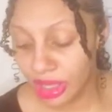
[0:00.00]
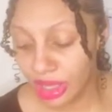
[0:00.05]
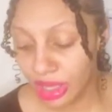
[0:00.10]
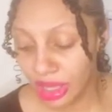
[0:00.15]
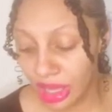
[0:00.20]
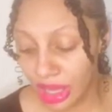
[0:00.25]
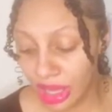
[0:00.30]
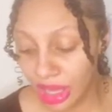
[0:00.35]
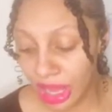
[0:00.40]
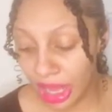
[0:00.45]

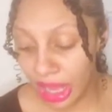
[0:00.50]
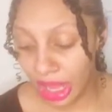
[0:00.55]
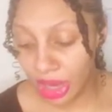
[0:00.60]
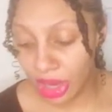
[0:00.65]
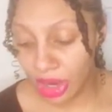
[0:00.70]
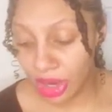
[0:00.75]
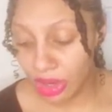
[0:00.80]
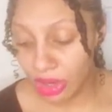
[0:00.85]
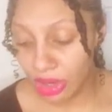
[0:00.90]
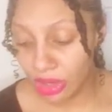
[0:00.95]

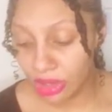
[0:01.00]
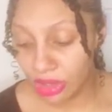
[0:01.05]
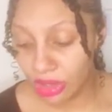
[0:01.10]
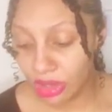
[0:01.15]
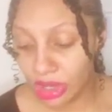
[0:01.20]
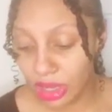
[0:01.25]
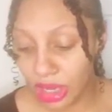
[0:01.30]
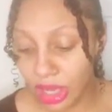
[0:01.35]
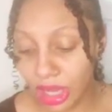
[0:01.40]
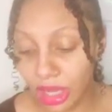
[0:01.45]
air
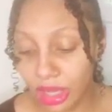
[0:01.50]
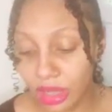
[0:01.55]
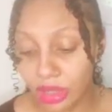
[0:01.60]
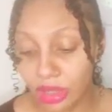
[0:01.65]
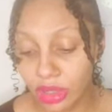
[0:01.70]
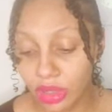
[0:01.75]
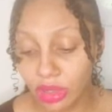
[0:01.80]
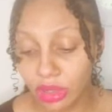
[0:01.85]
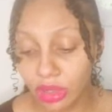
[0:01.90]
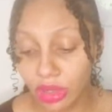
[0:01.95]
and
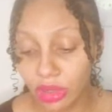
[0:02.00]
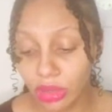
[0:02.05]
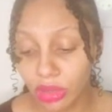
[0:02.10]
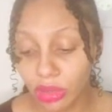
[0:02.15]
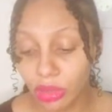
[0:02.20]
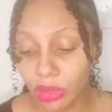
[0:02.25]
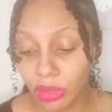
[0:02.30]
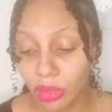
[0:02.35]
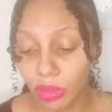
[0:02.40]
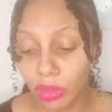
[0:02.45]

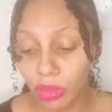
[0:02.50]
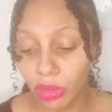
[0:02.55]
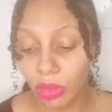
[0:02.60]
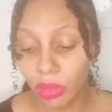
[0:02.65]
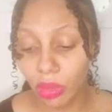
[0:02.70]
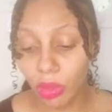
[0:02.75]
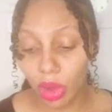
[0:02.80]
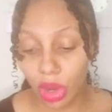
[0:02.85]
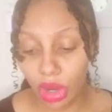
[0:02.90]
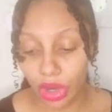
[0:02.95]

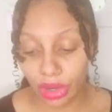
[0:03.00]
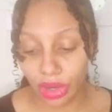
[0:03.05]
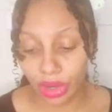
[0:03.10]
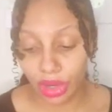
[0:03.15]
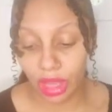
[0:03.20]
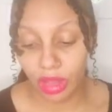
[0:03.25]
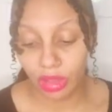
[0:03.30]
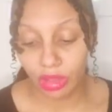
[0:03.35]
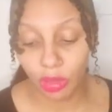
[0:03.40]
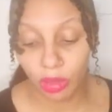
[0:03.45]
water
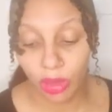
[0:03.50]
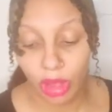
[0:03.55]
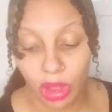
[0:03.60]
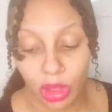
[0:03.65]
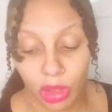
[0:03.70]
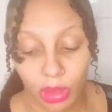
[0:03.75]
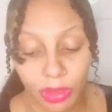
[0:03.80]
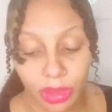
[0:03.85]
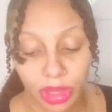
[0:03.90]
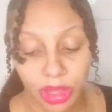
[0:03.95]
as well,
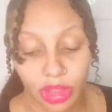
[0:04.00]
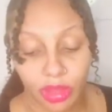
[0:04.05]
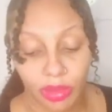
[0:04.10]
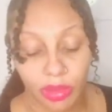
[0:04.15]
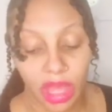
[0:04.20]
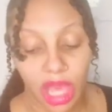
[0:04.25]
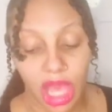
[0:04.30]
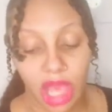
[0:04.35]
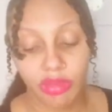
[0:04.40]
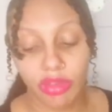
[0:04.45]
because we
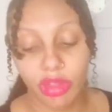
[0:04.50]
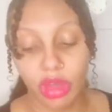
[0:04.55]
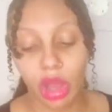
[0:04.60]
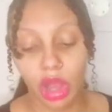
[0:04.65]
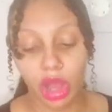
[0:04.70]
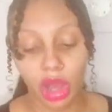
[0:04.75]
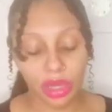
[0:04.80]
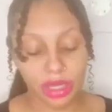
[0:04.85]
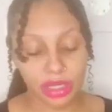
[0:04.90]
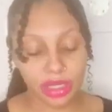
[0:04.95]
have the
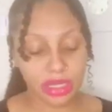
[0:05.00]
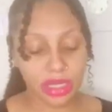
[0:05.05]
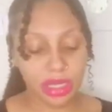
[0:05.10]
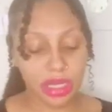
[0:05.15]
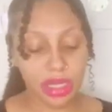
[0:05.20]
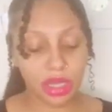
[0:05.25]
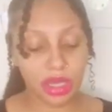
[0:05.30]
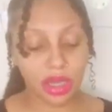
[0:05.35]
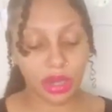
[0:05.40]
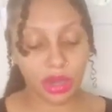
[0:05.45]
hearts
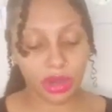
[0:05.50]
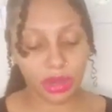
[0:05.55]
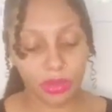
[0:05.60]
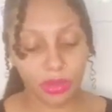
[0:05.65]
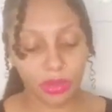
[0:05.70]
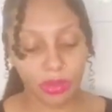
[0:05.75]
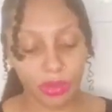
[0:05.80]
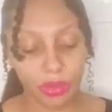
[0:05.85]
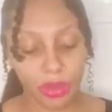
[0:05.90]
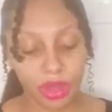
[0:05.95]
here
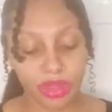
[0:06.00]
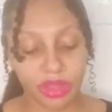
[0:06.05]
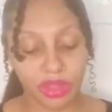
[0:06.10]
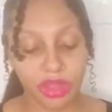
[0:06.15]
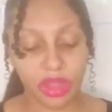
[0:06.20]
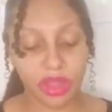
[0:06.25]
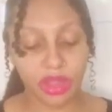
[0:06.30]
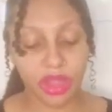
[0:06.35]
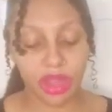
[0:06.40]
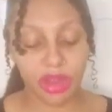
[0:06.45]
with the
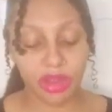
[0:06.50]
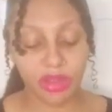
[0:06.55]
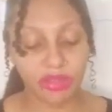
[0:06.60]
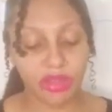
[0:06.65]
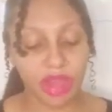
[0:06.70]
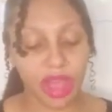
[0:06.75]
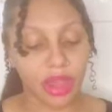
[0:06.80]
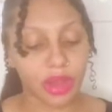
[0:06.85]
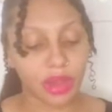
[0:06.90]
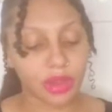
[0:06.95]

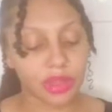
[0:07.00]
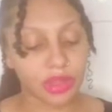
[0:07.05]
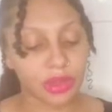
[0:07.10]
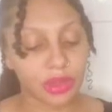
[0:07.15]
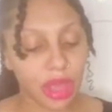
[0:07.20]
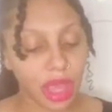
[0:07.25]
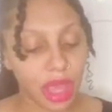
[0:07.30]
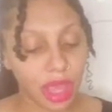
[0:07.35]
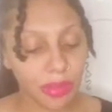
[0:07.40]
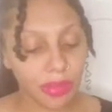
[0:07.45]
clarifiers,
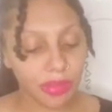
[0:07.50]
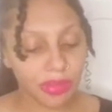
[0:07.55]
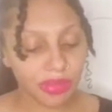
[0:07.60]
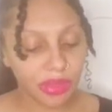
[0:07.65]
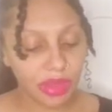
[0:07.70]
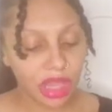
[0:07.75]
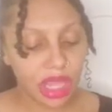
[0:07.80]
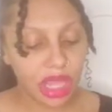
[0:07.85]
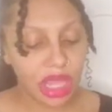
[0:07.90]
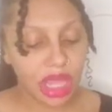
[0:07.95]
okay?
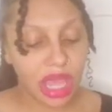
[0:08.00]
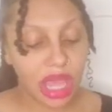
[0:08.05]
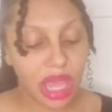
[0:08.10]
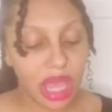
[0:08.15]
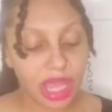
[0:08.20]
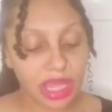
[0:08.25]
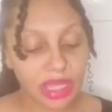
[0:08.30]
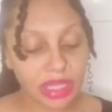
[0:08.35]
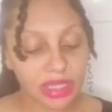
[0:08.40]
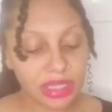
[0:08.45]

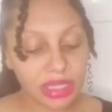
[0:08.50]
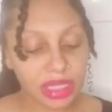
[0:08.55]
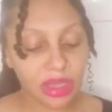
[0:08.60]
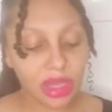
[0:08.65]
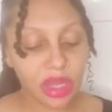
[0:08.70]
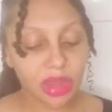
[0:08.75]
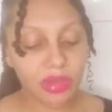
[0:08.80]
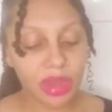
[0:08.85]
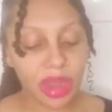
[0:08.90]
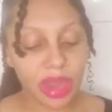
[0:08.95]
I see that
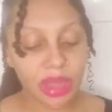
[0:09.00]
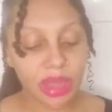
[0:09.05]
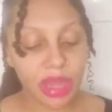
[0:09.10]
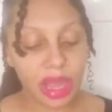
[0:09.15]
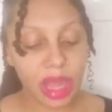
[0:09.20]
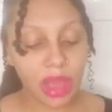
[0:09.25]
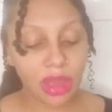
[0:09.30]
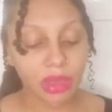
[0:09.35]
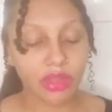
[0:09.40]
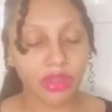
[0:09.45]
right
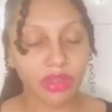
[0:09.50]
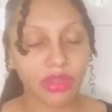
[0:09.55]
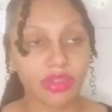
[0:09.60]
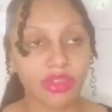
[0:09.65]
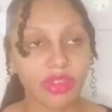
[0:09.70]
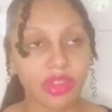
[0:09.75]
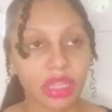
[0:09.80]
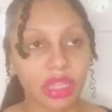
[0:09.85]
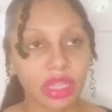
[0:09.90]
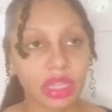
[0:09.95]
now you're
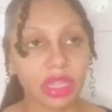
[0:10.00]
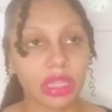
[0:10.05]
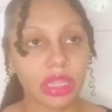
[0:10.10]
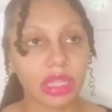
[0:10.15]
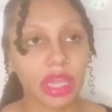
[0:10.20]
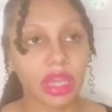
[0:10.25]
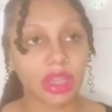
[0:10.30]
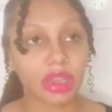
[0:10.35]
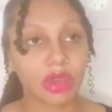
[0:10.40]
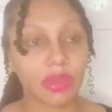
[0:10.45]
feeling
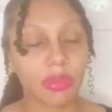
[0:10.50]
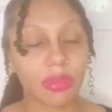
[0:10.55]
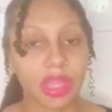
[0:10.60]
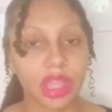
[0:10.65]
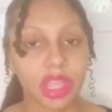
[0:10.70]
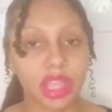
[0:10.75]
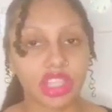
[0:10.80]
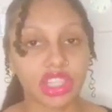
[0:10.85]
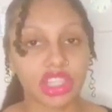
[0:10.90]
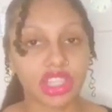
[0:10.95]
like you're
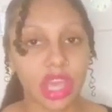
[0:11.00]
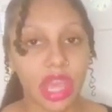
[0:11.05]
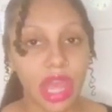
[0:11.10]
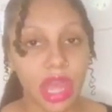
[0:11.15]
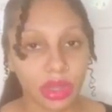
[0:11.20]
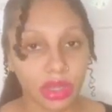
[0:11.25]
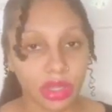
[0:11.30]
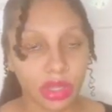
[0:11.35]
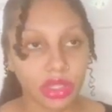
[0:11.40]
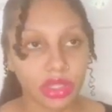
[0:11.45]
being
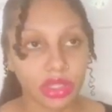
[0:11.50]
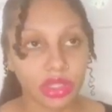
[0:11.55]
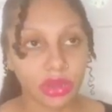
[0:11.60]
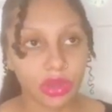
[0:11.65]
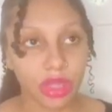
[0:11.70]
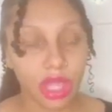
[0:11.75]
challenged, okay?